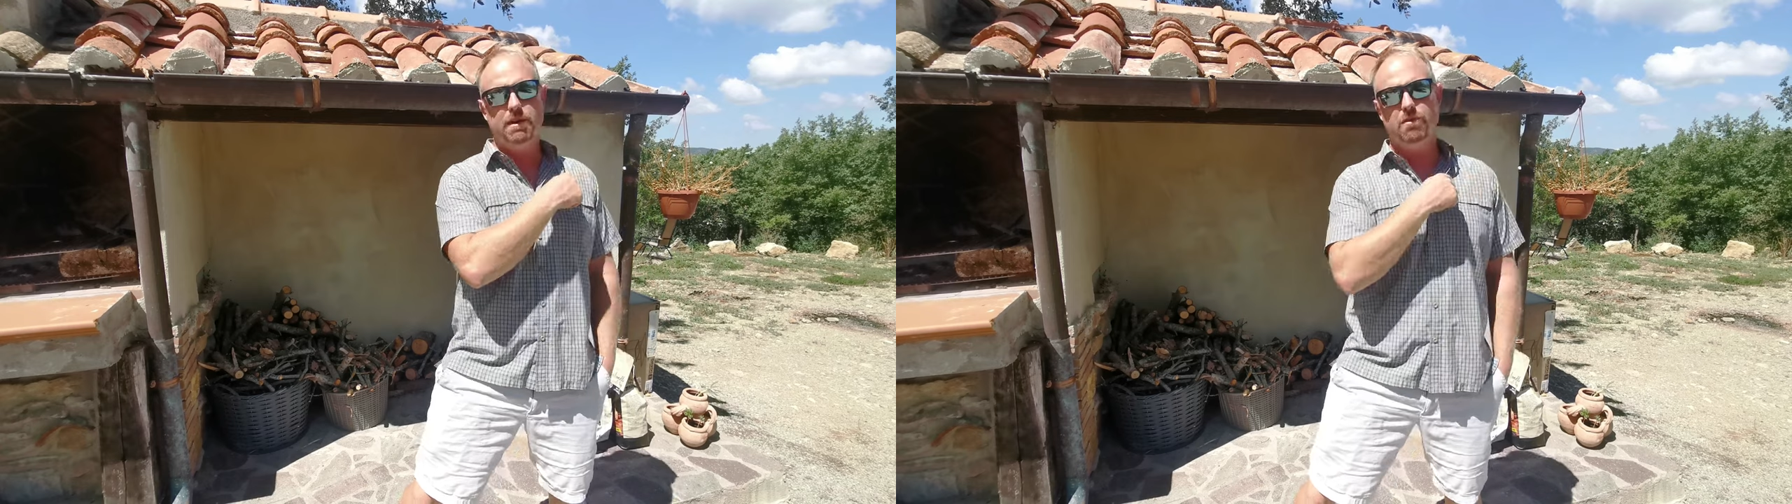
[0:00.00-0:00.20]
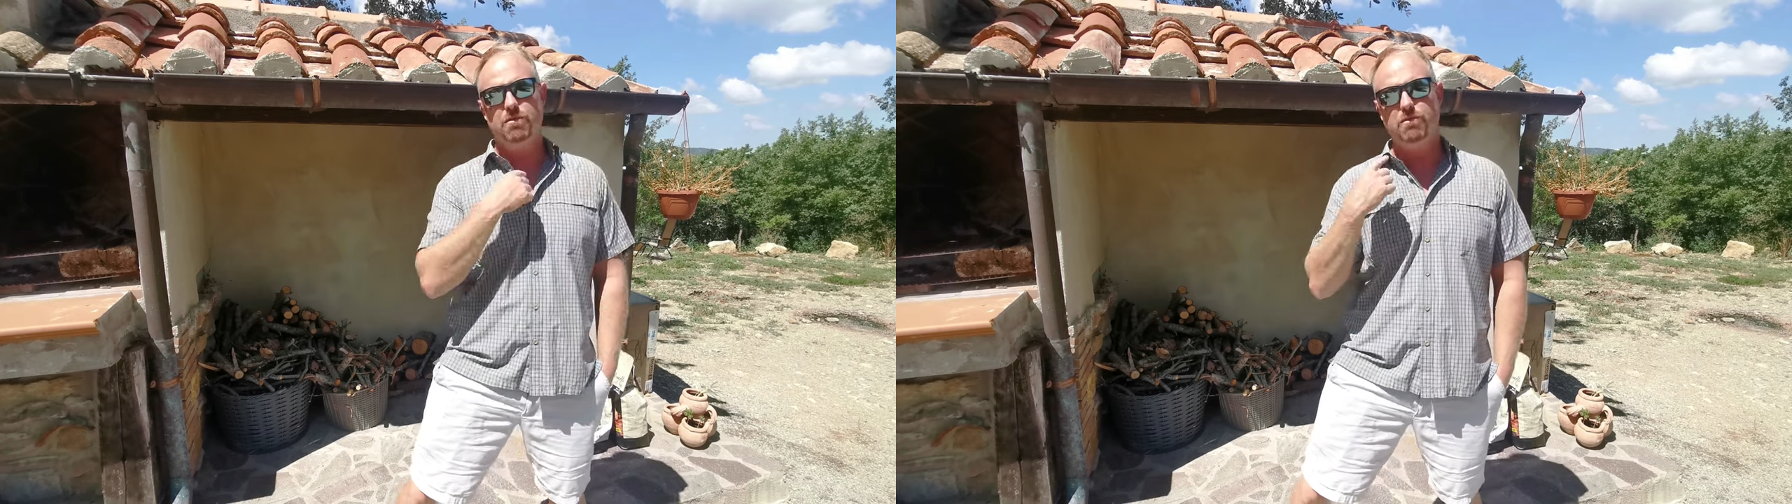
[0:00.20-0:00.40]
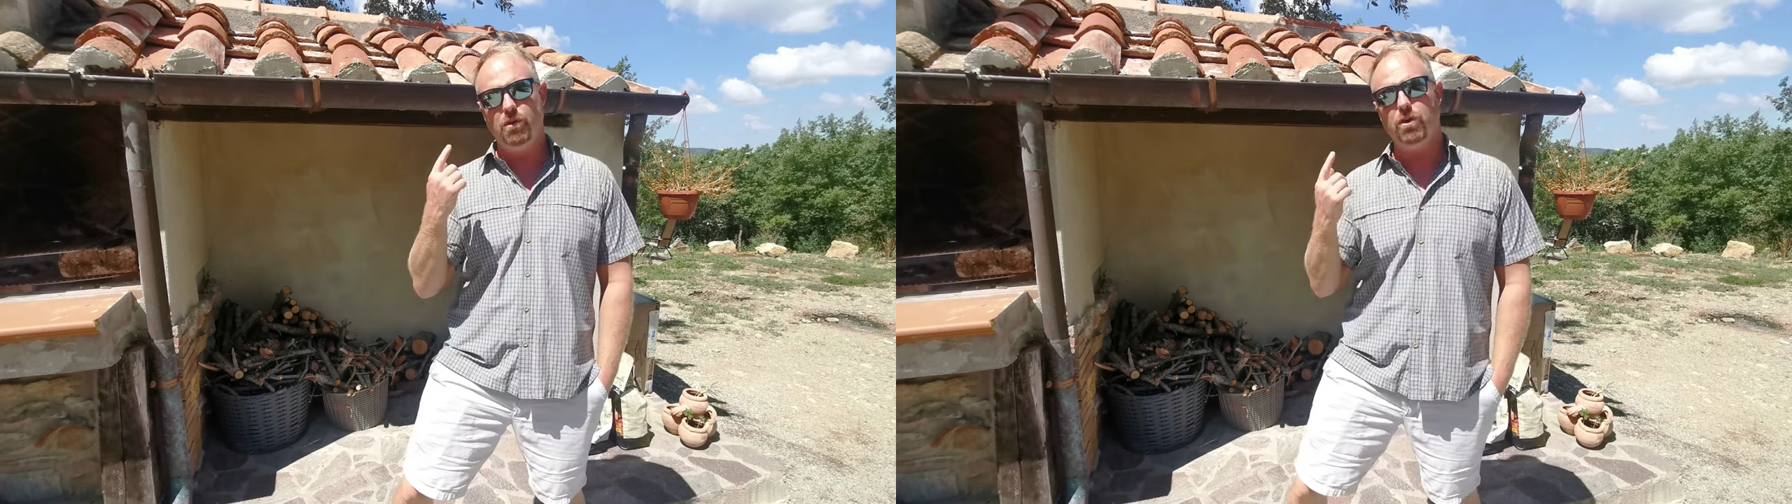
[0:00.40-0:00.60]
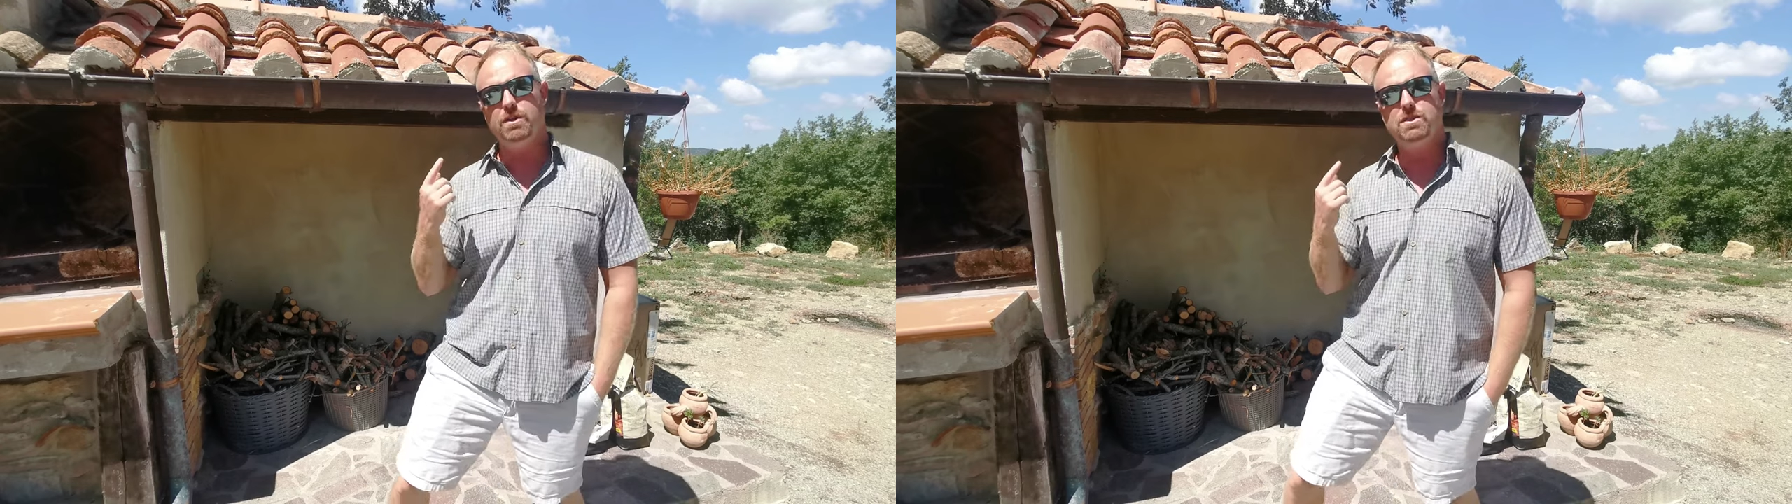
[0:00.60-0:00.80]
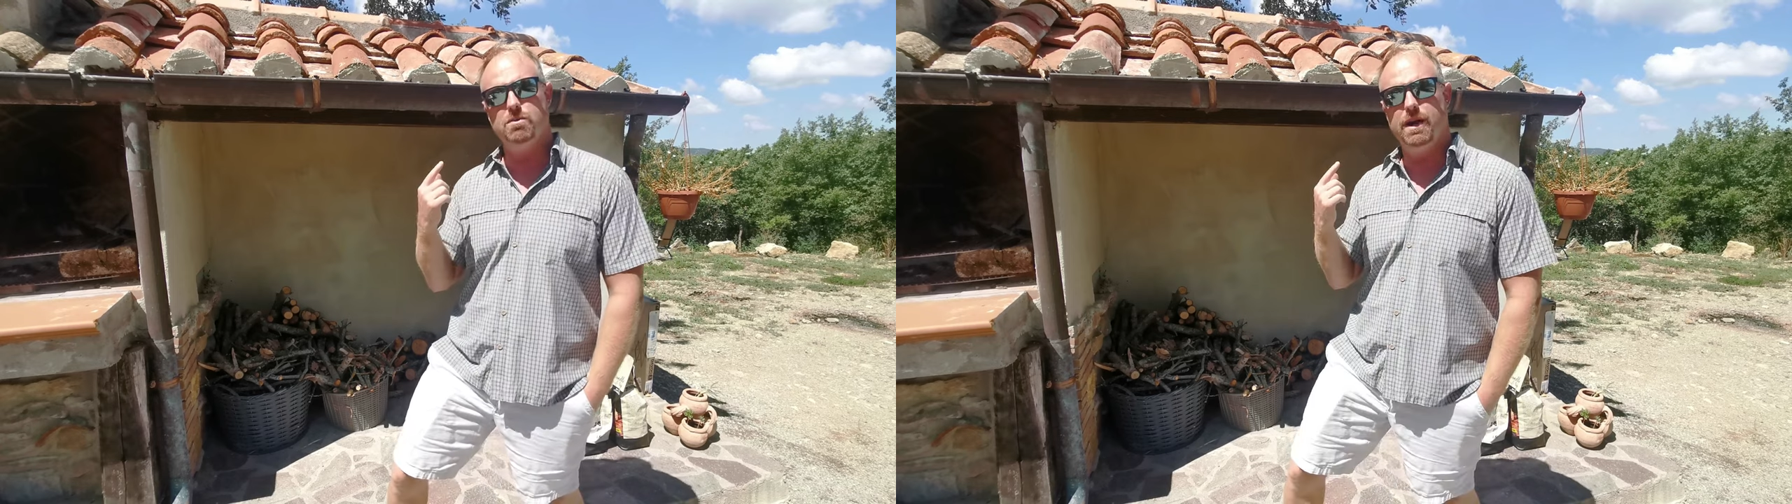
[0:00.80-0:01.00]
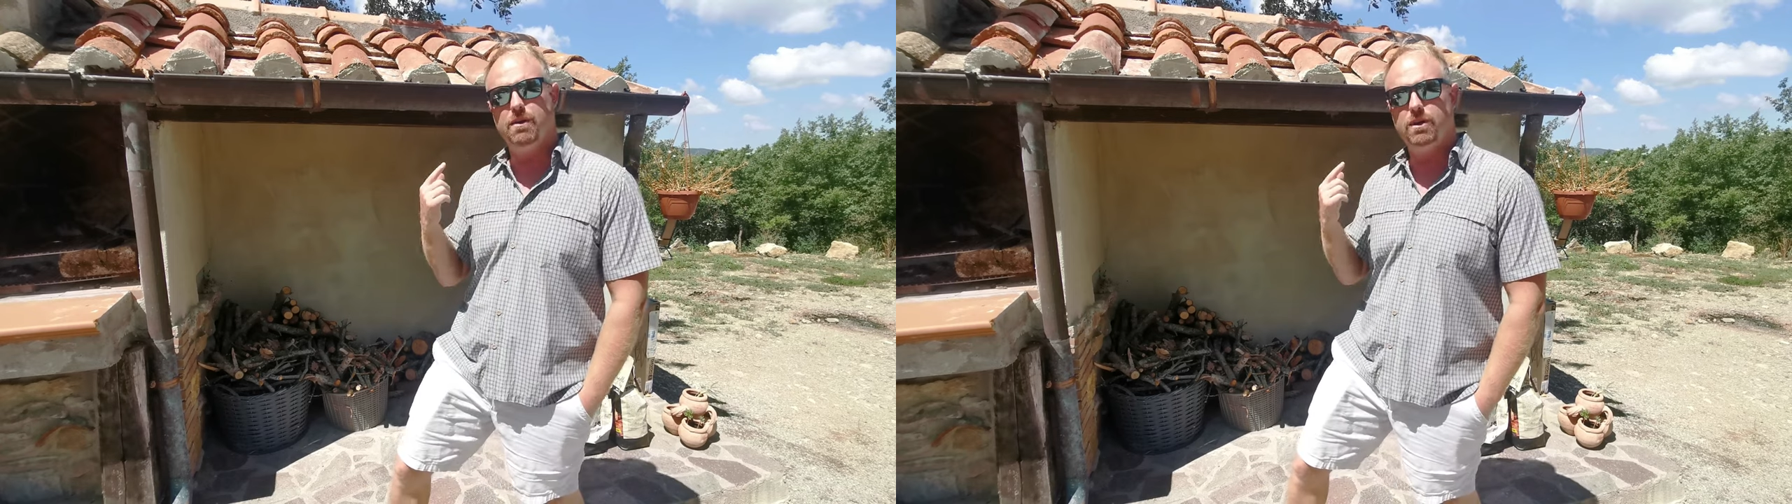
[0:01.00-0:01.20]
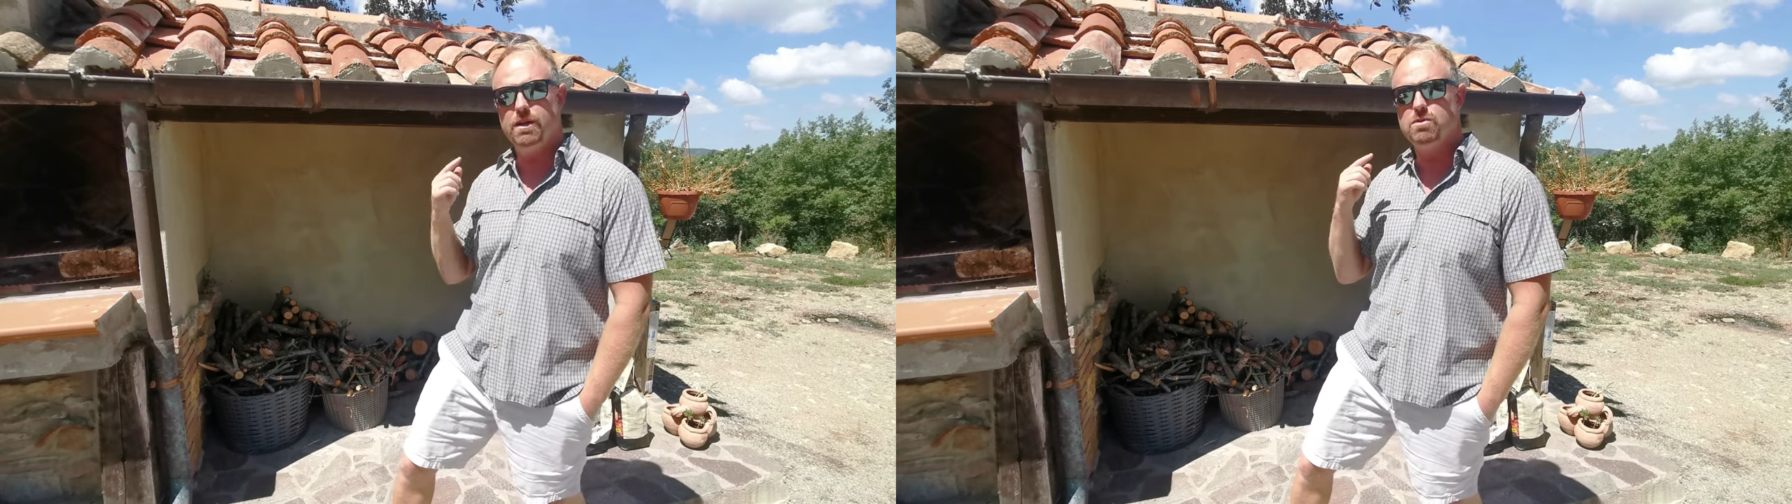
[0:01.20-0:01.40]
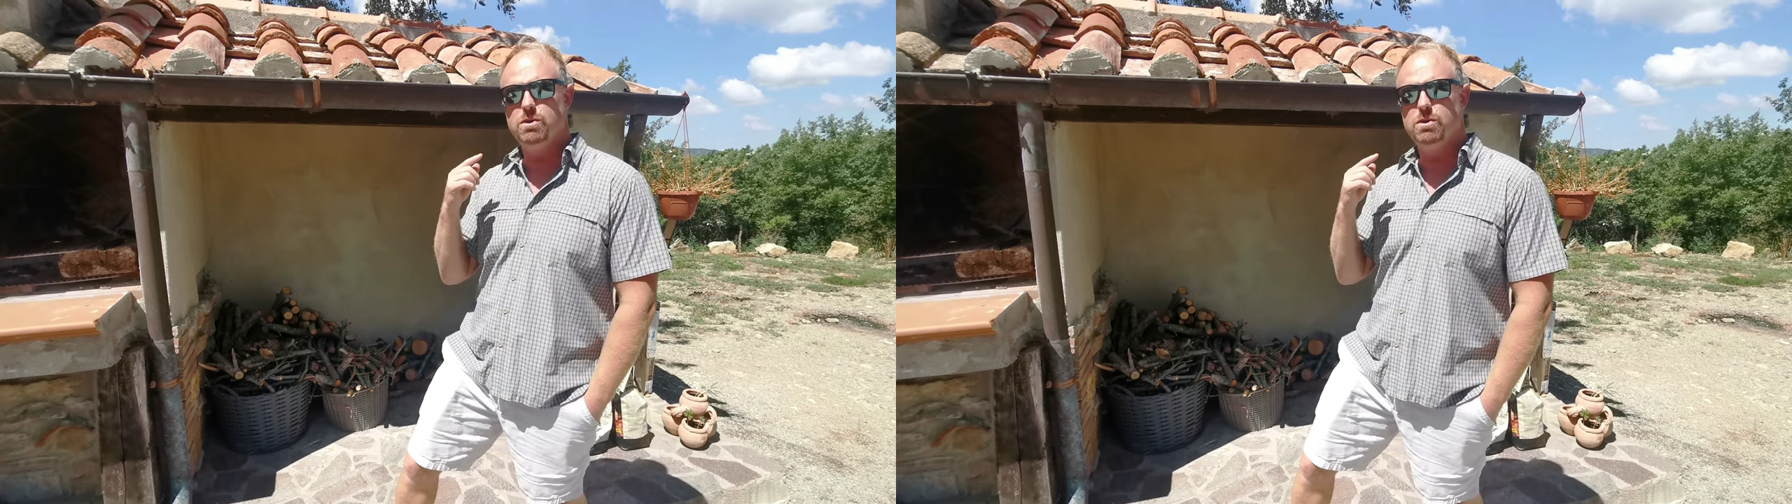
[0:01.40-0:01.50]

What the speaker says: bit of a forest around us,